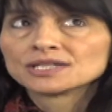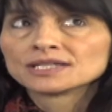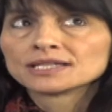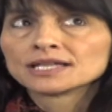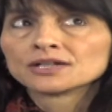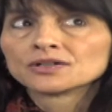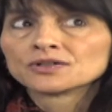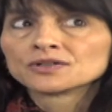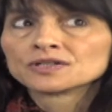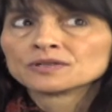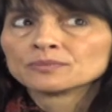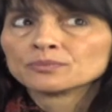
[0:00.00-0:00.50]

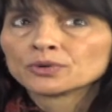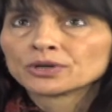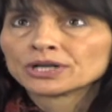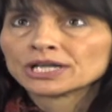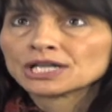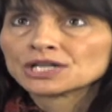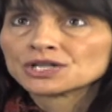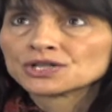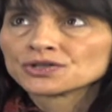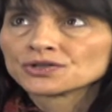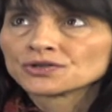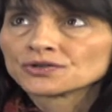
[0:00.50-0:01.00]
that are
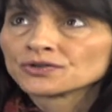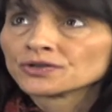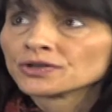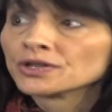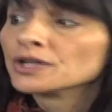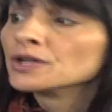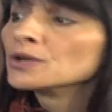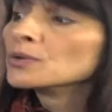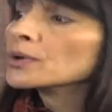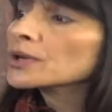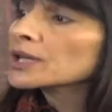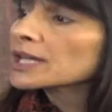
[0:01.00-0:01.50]
supporting children
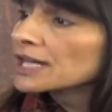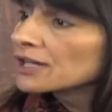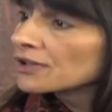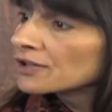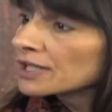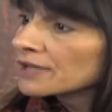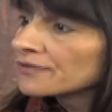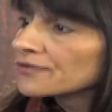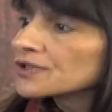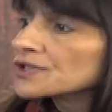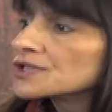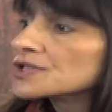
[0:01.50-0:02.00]
who are
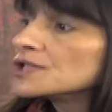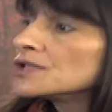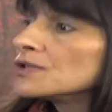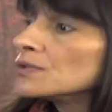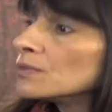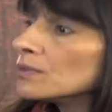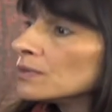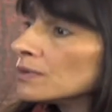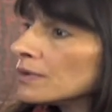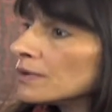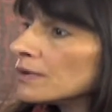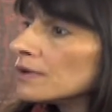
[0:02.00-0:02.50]
caregivers
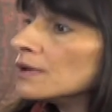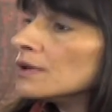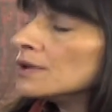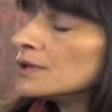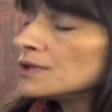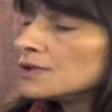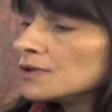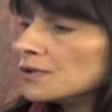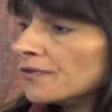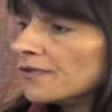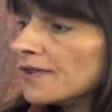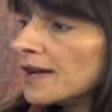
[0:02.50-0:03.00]

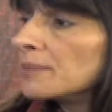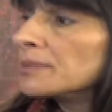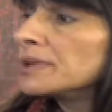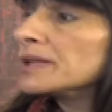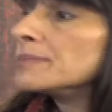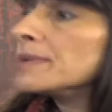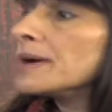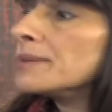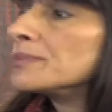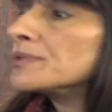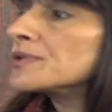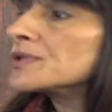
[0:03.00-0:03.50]
to family
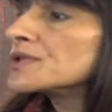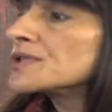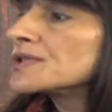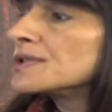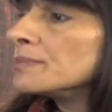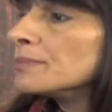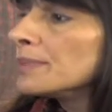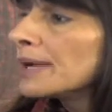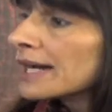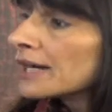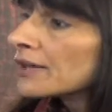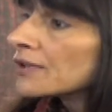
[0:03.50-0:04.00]
members
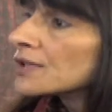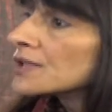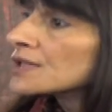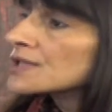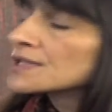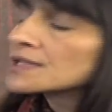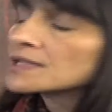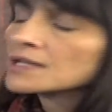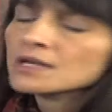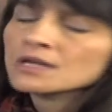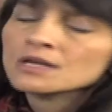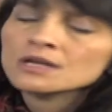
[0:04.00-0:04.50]
and
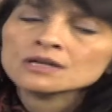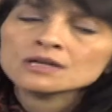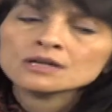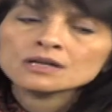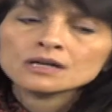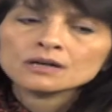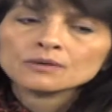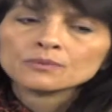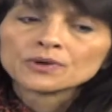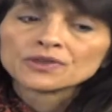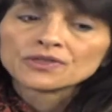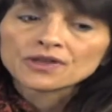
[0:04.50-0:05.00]
parents
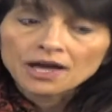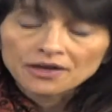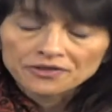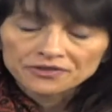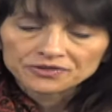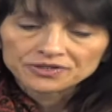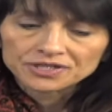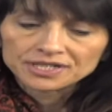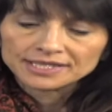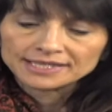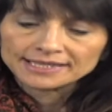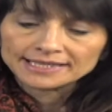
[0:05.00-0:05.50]
with
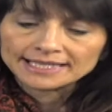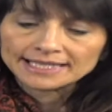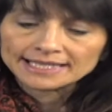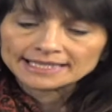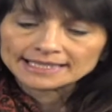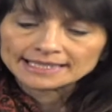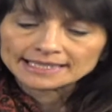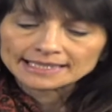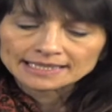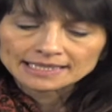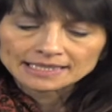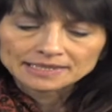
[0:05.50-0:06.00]
other
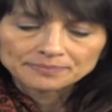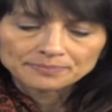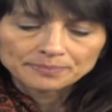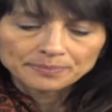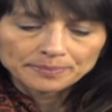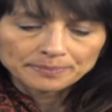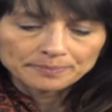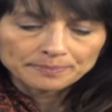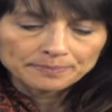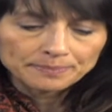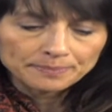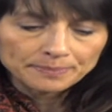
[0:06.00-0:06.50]
diseases,
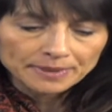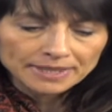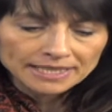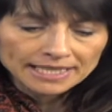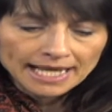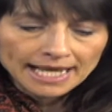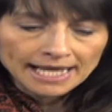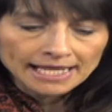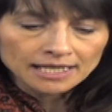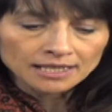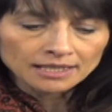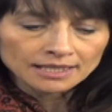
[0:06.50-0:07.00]

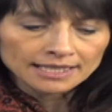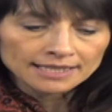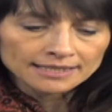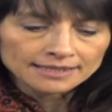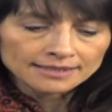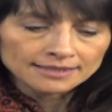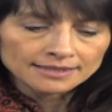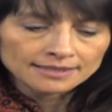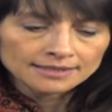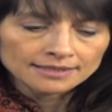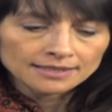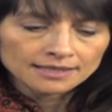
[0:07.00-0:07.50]
but
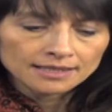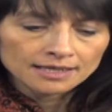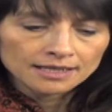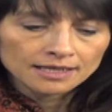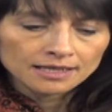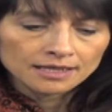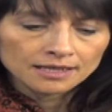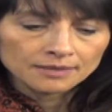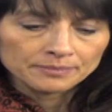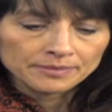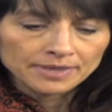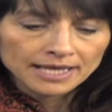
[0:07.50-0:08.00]
ALS
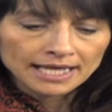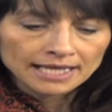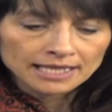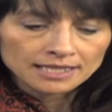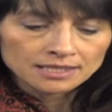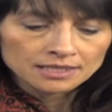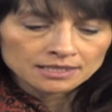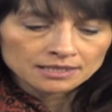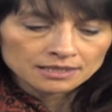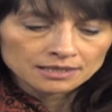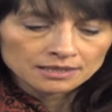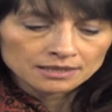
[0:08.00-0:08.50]

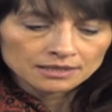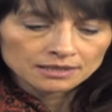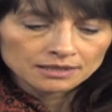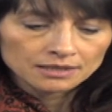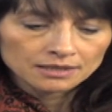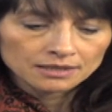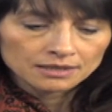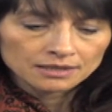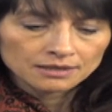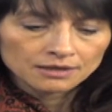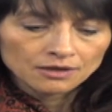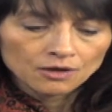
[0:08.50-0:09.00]
and
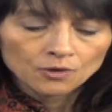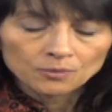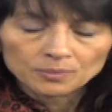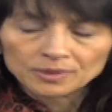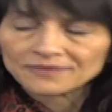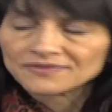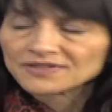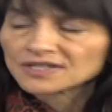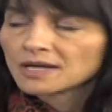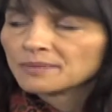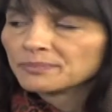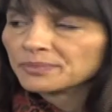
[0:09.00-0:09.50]
Hope
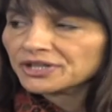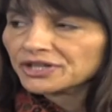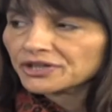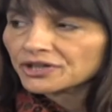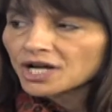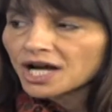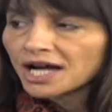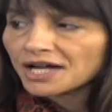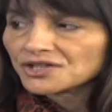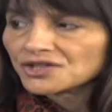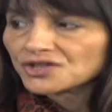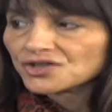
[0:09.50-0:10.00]
Loves Company are
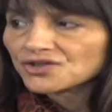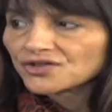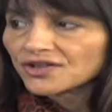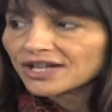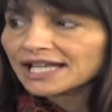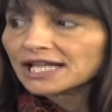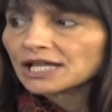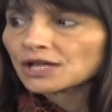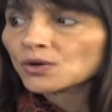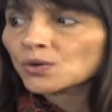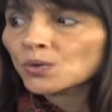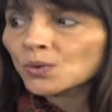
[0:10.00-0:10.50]

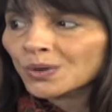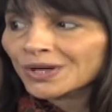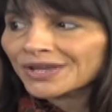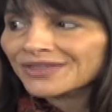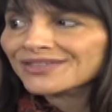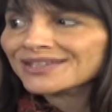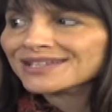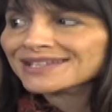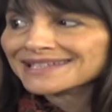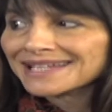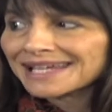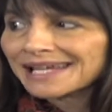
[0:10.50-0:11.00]
concentrating on
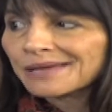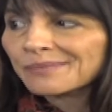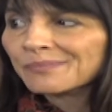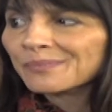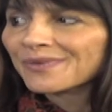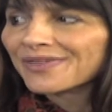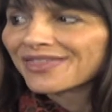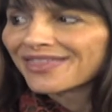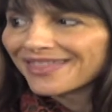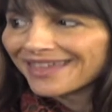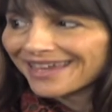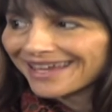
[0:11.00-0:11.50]
the same
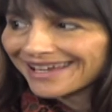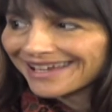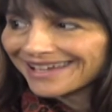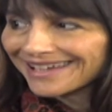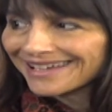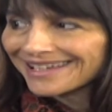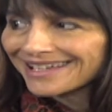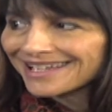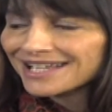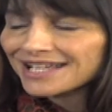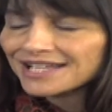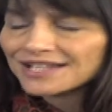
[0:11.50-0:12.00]

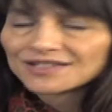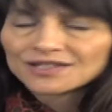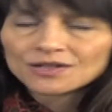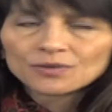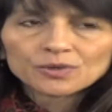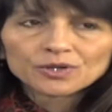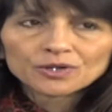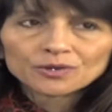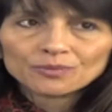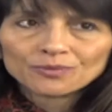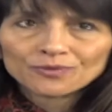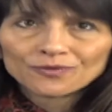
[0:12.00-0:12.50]
thing. So
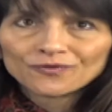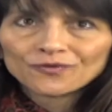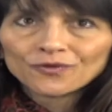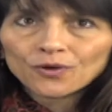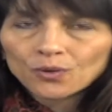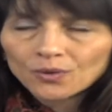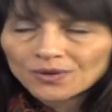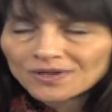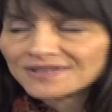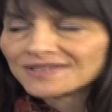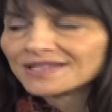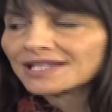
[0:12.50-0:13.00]
we are
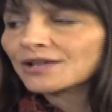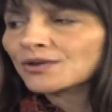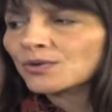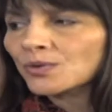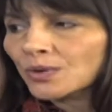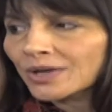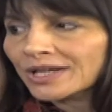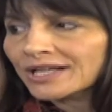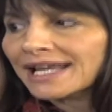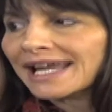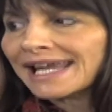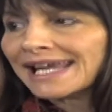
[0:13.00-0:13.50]
focusing
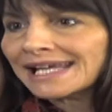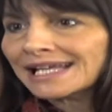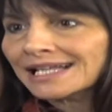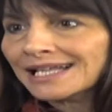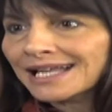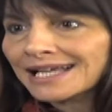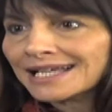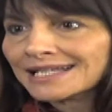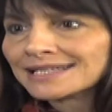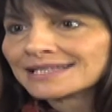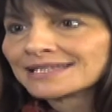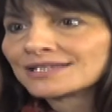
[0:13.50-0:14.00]
on
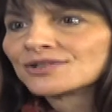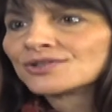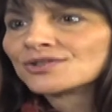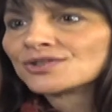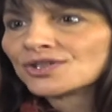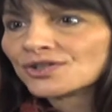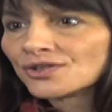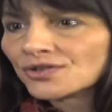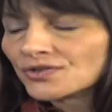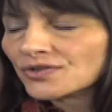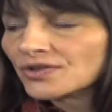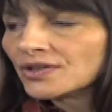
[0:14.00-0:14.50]
ALS
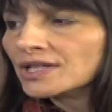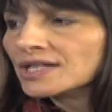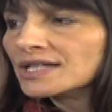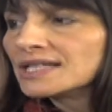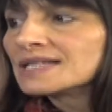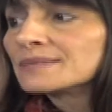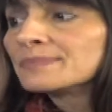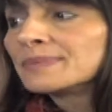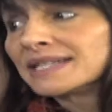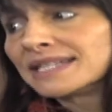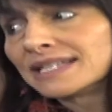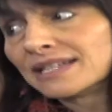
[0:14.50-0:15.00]
children
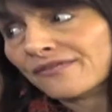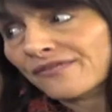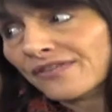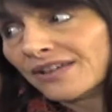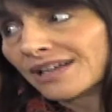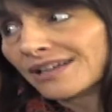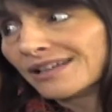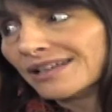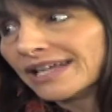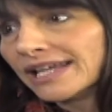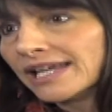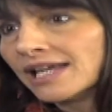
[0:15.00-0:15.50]

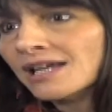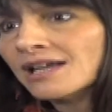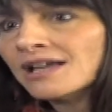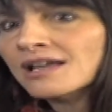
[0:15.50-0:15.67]
specifically.